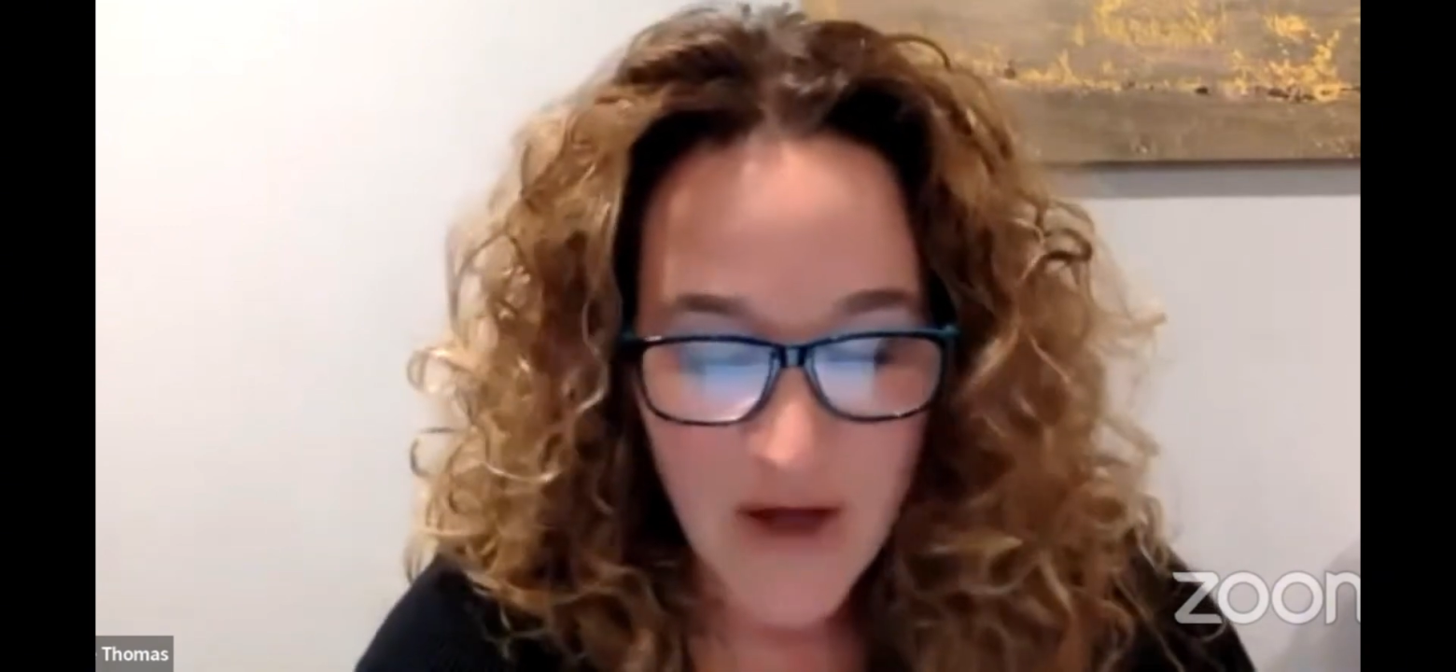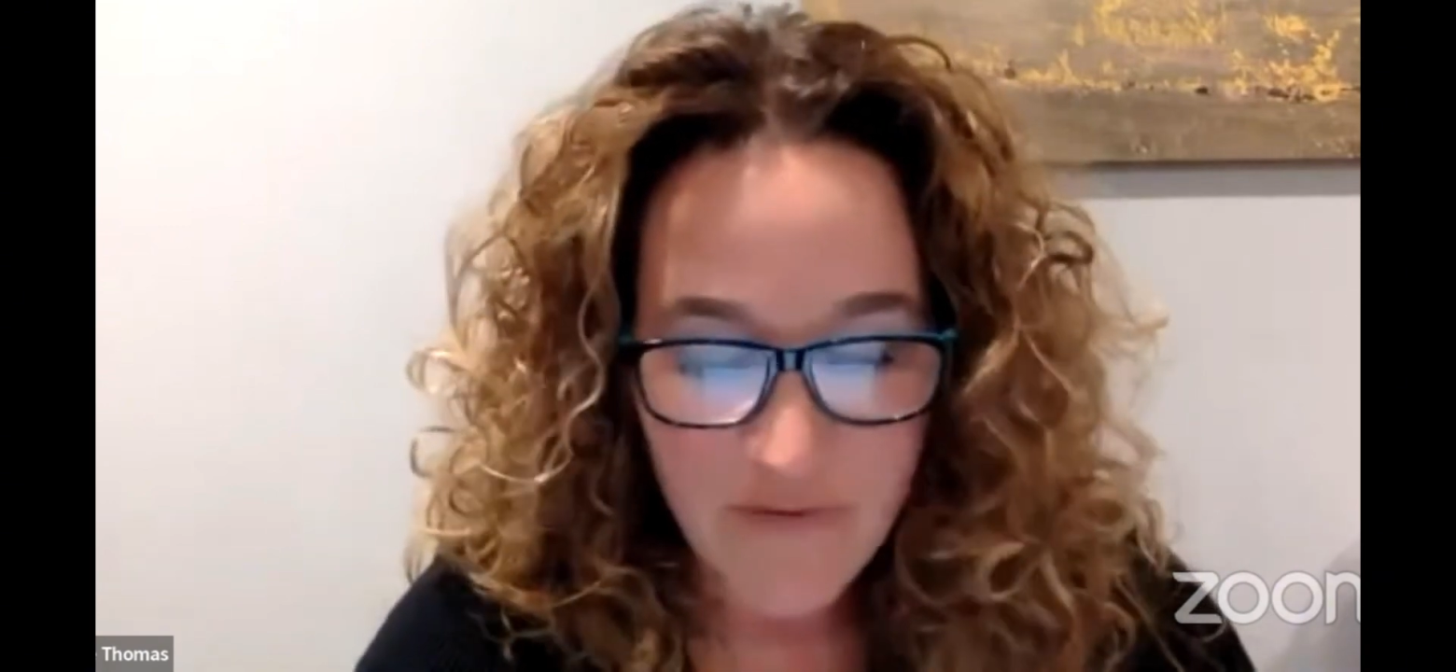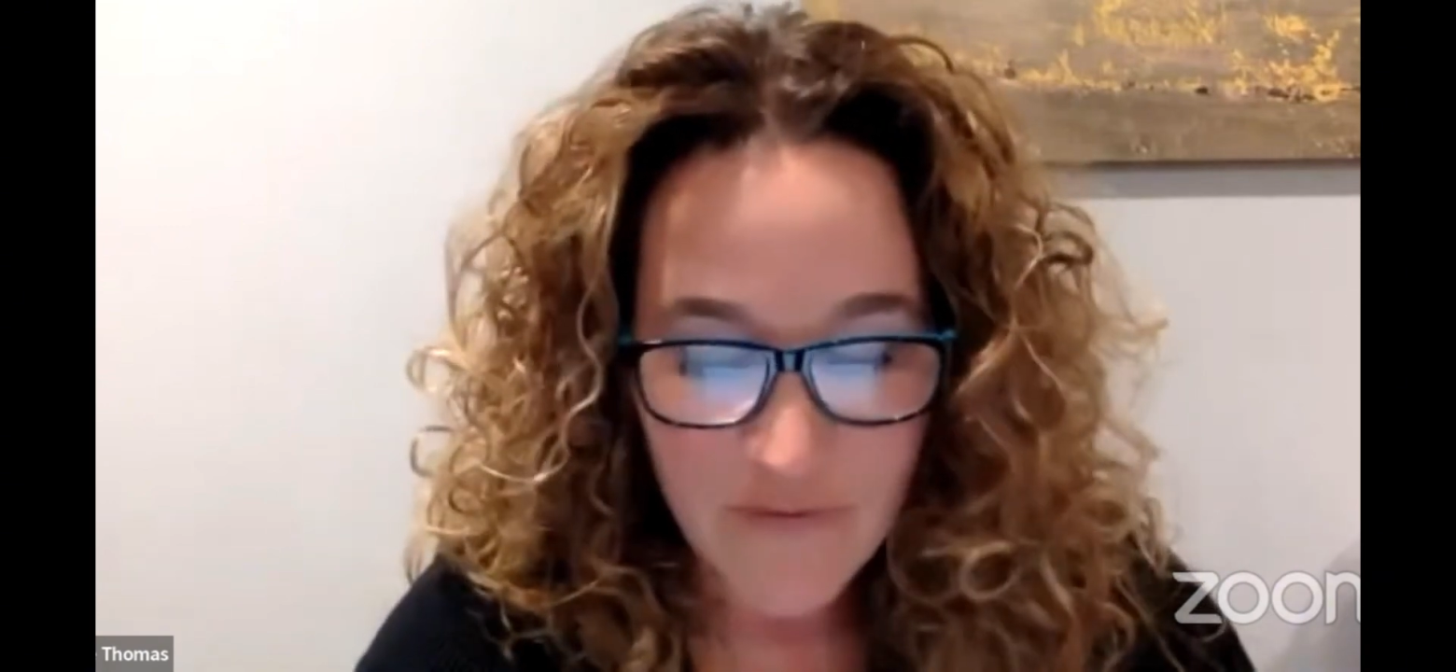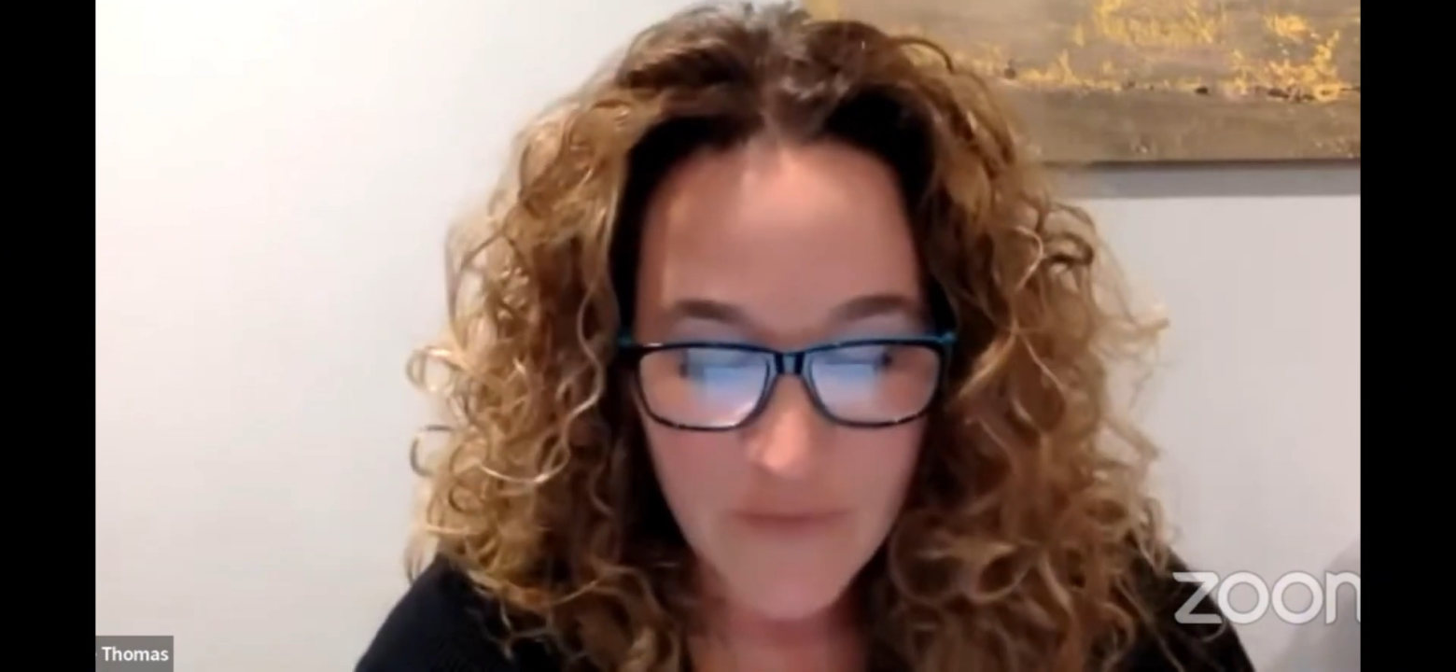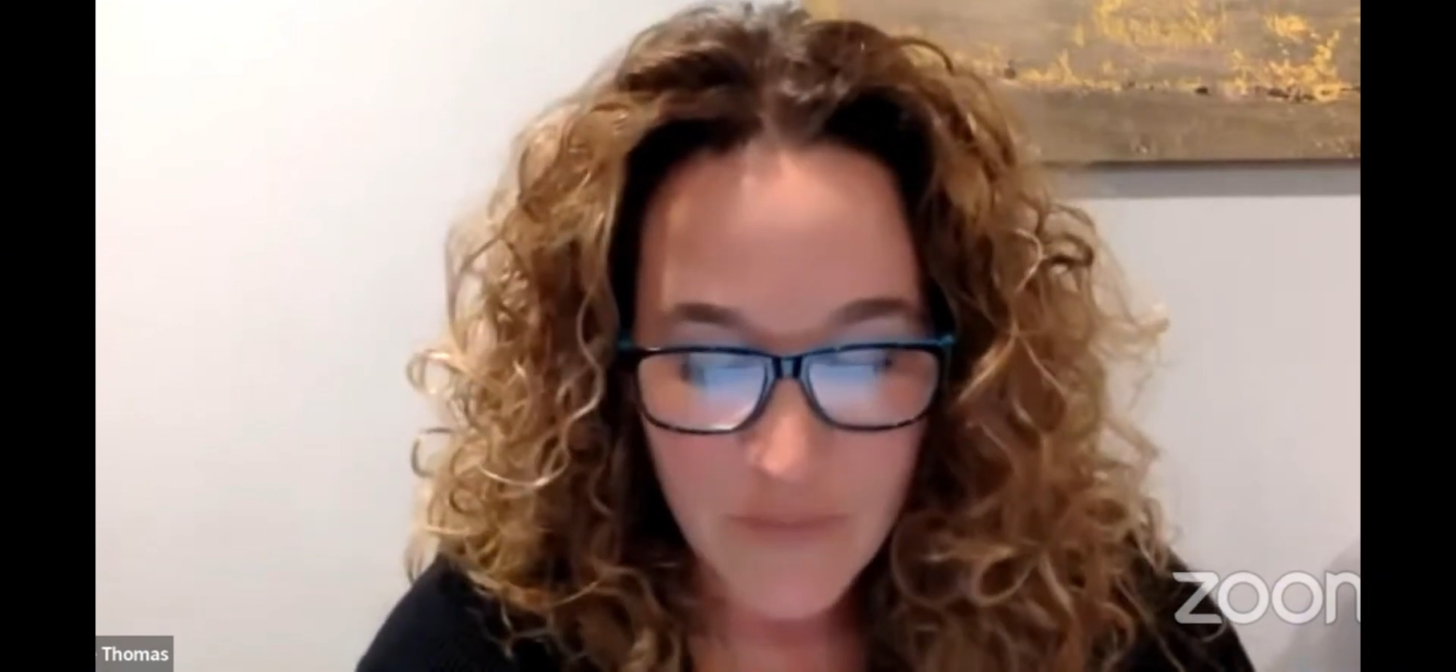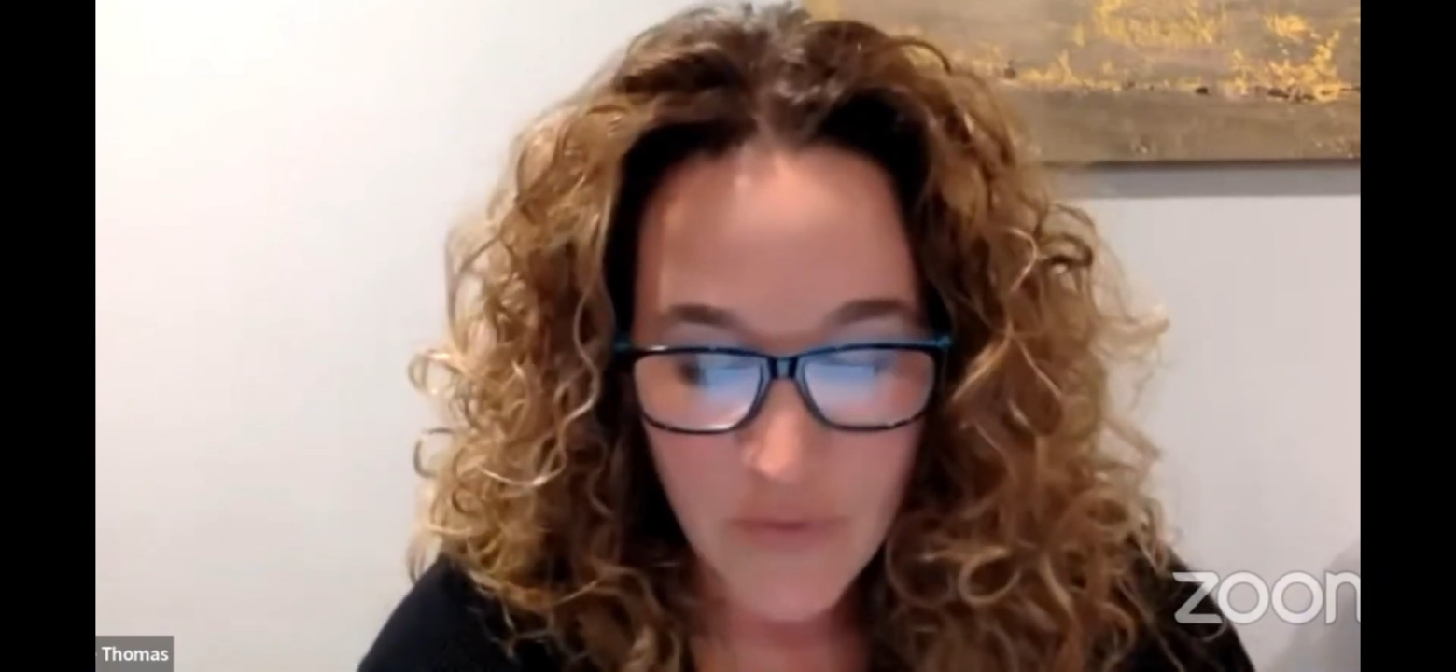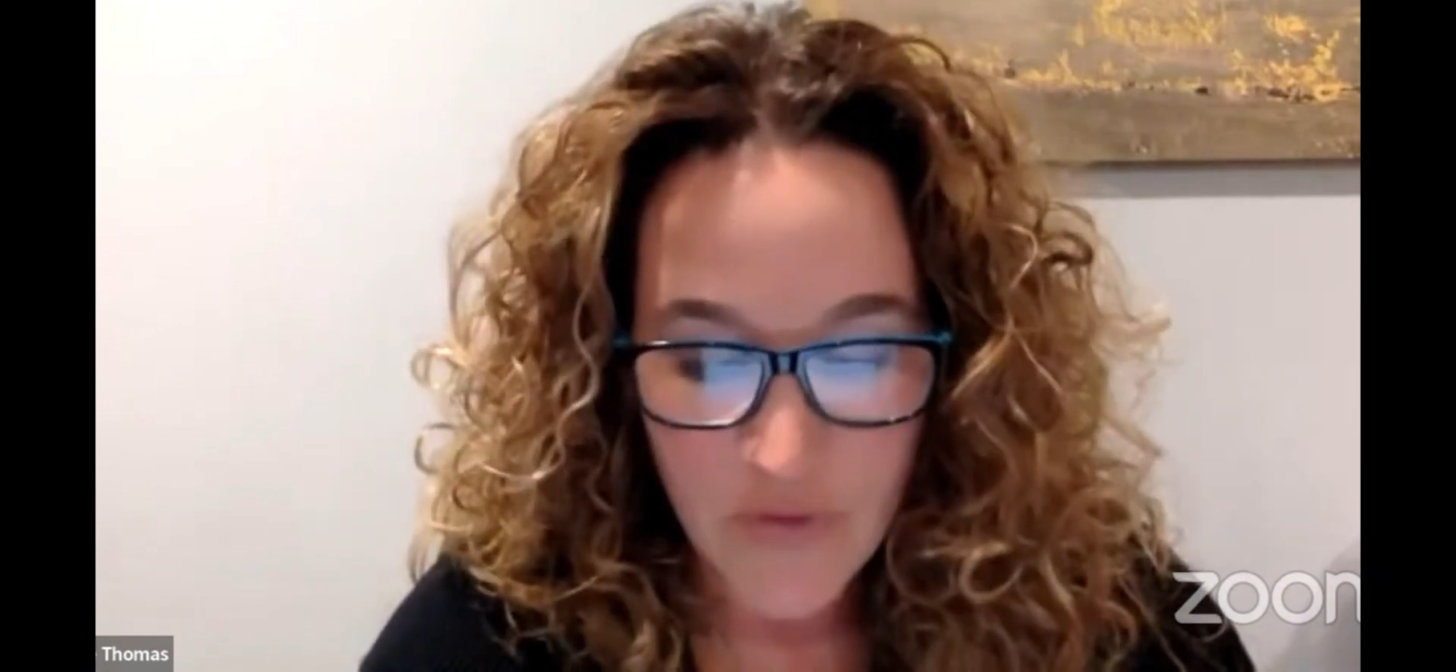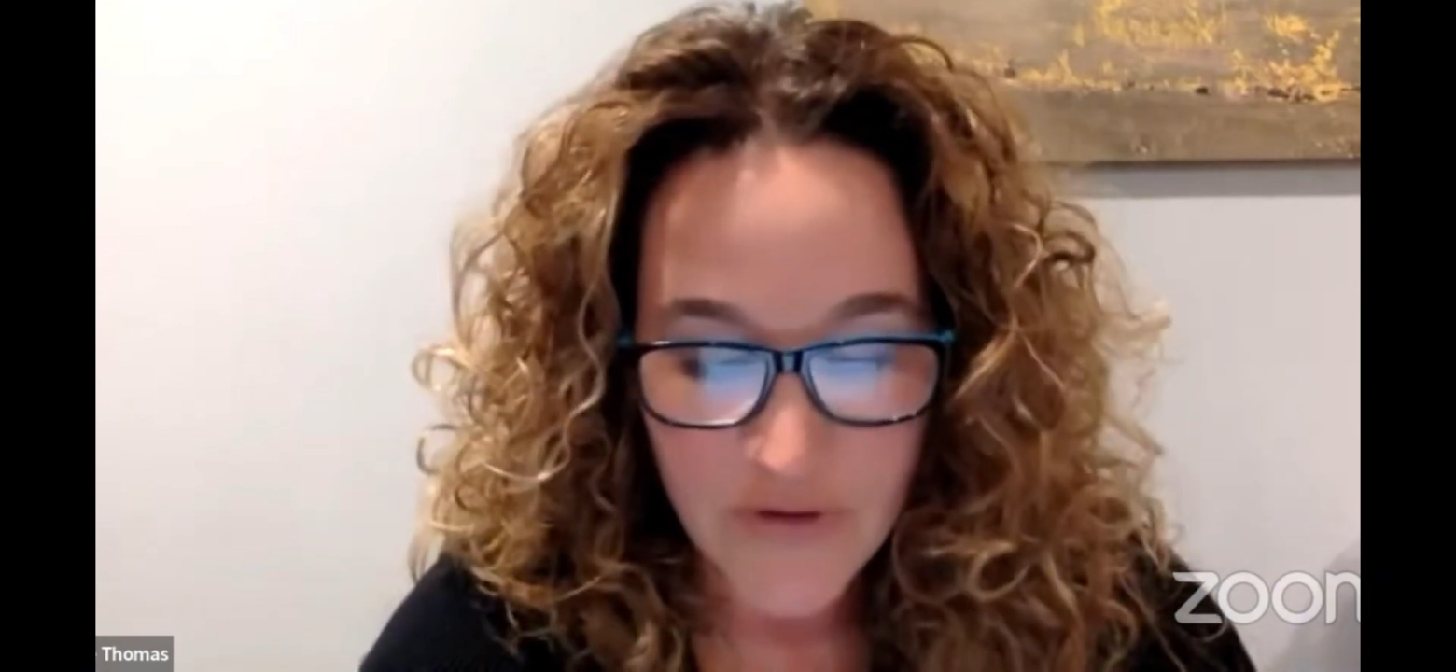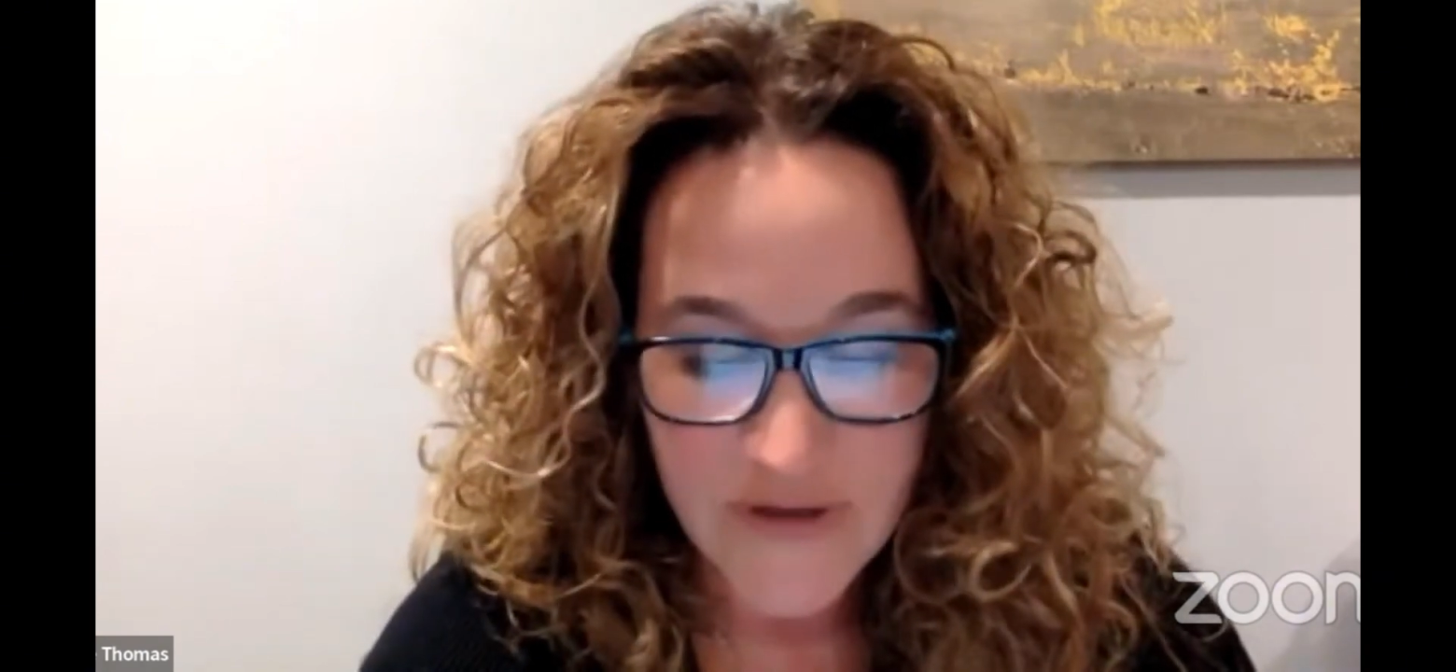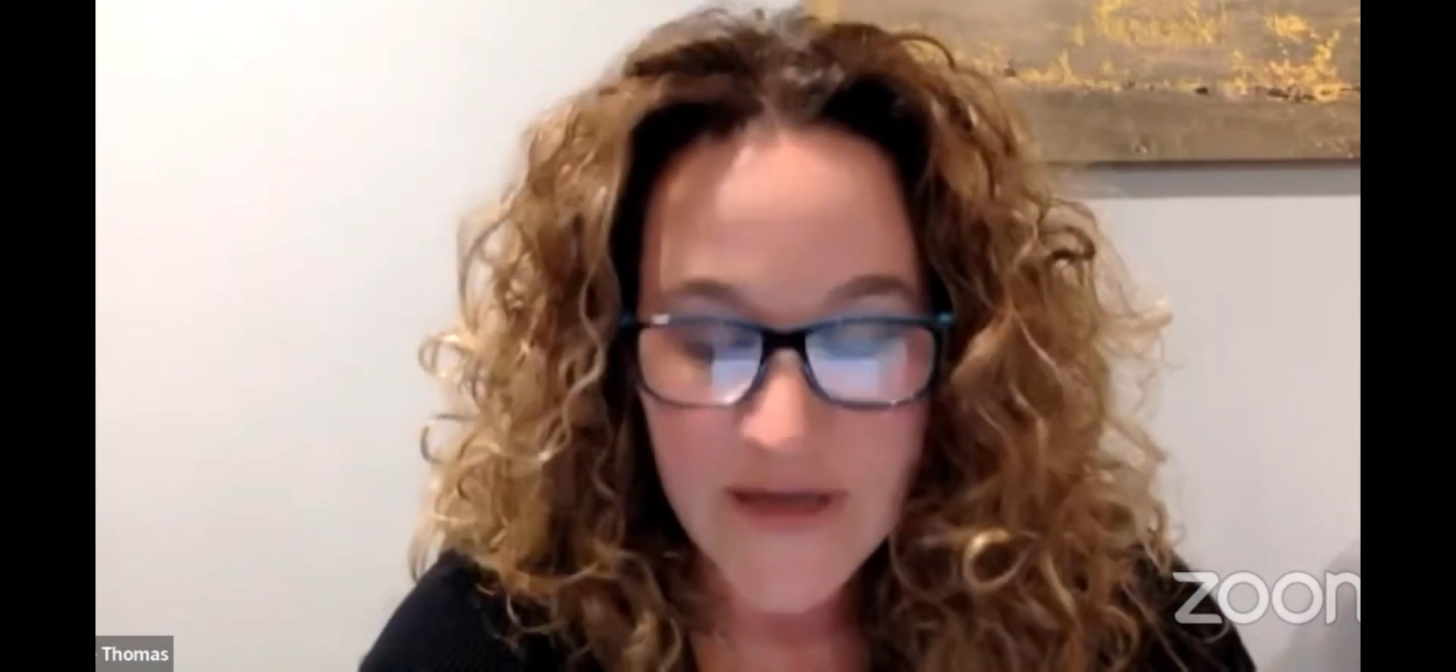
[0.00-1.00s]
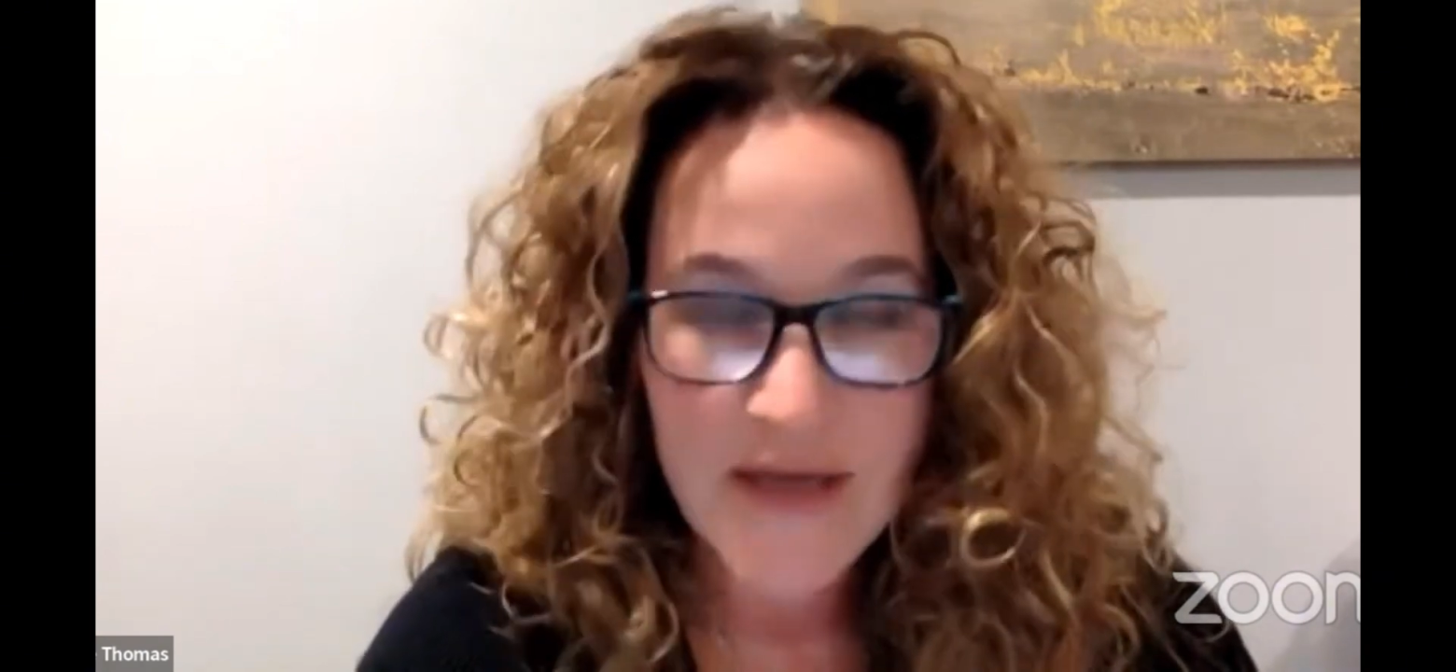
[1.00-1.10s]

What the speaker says: off of the board